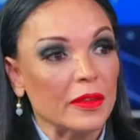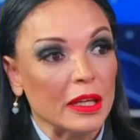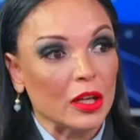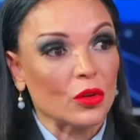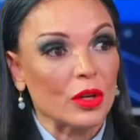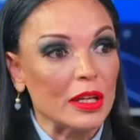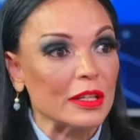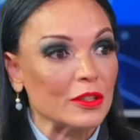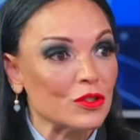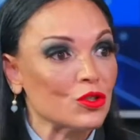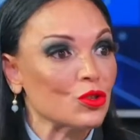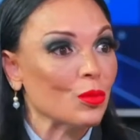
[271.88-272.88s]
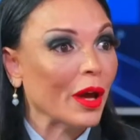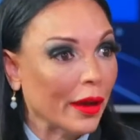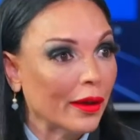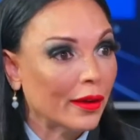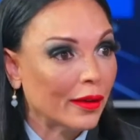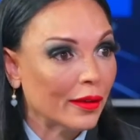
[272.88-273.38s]
the ingredients to
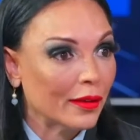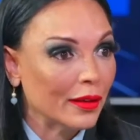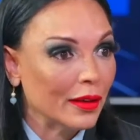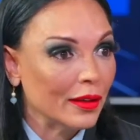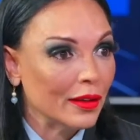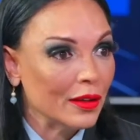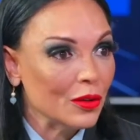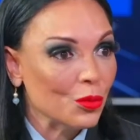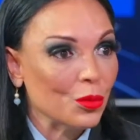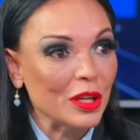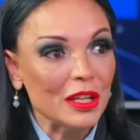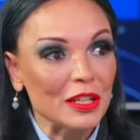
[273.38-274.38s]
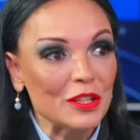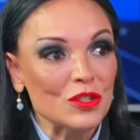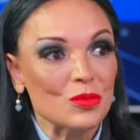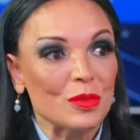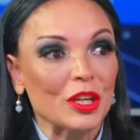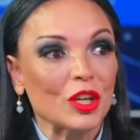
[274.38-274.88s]
make. We need
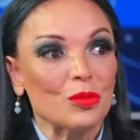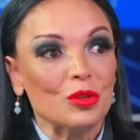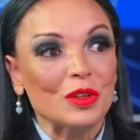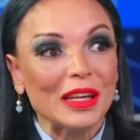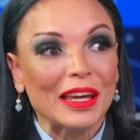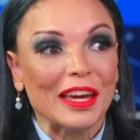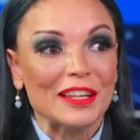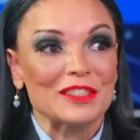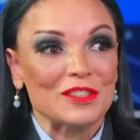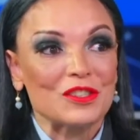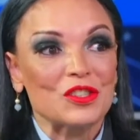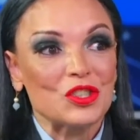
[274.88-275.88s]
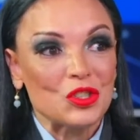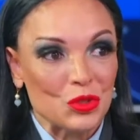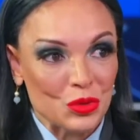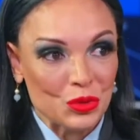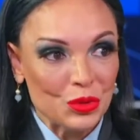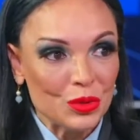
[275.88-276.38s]
to be communicated
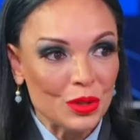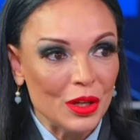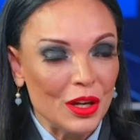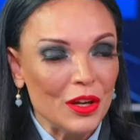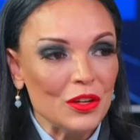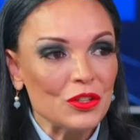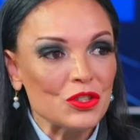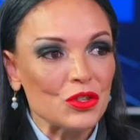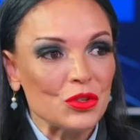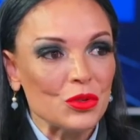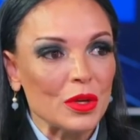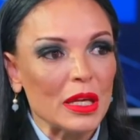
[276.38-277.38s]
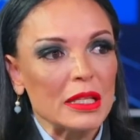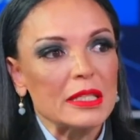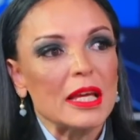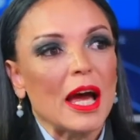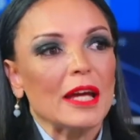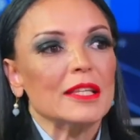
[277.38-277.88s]
to
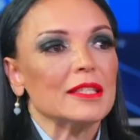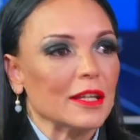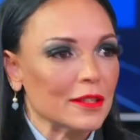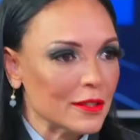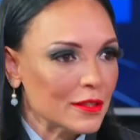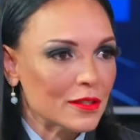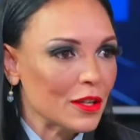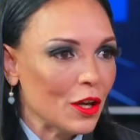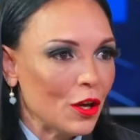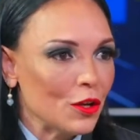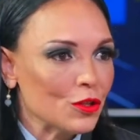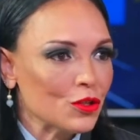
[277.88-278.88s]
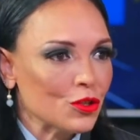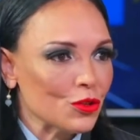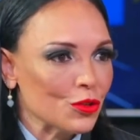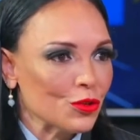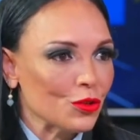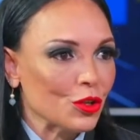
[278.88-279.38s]
entice us
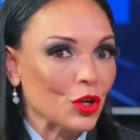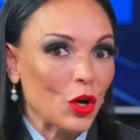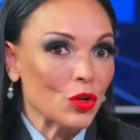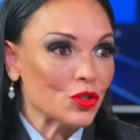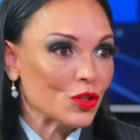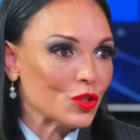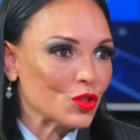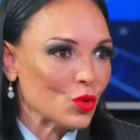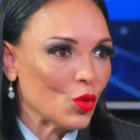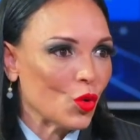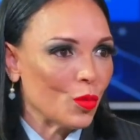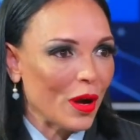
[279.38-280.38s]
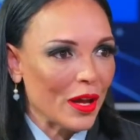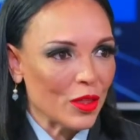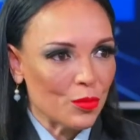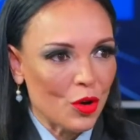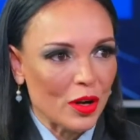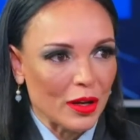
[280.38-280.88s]
to go to the store or buy the
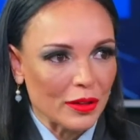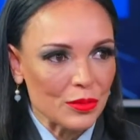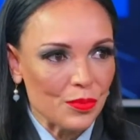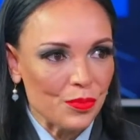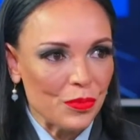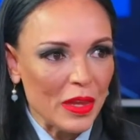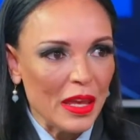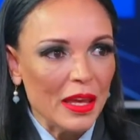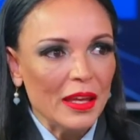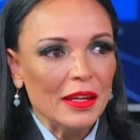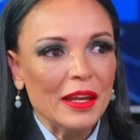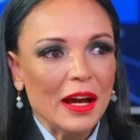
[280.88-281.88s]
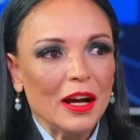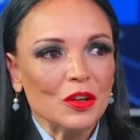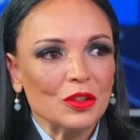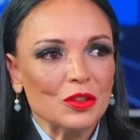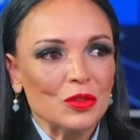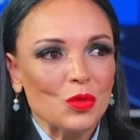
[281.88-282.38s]
product.
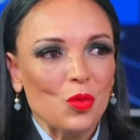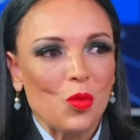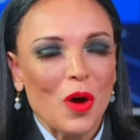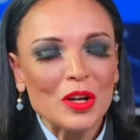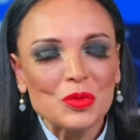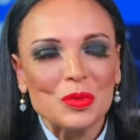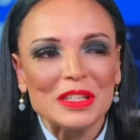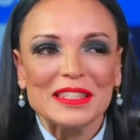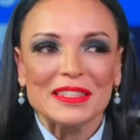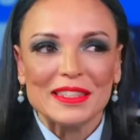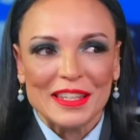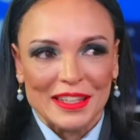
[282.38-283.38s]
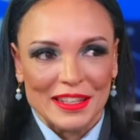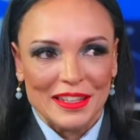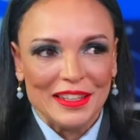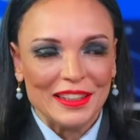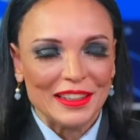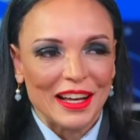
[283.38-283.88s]
Now, what we
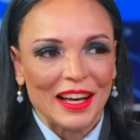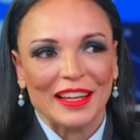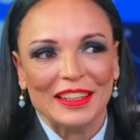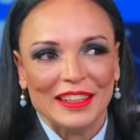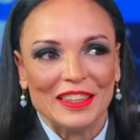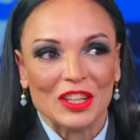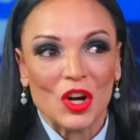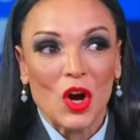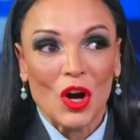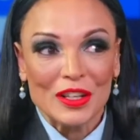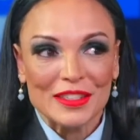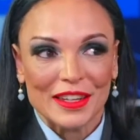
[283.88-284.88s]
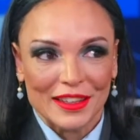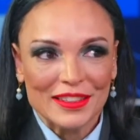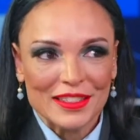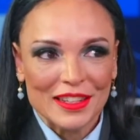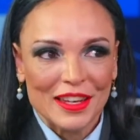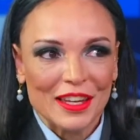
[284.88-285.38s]
see, i.e. the
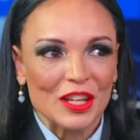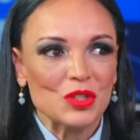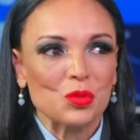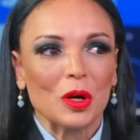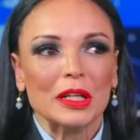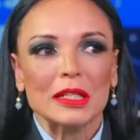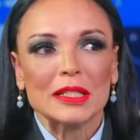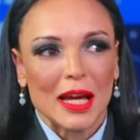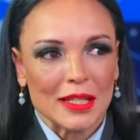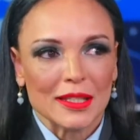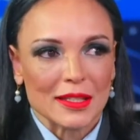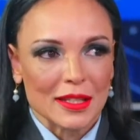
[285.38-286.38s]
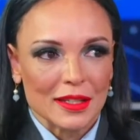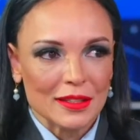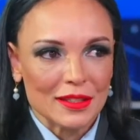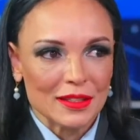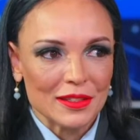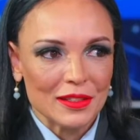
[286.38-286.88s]
content, is what entices
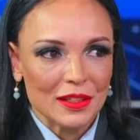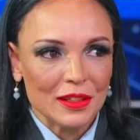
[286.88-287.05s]
us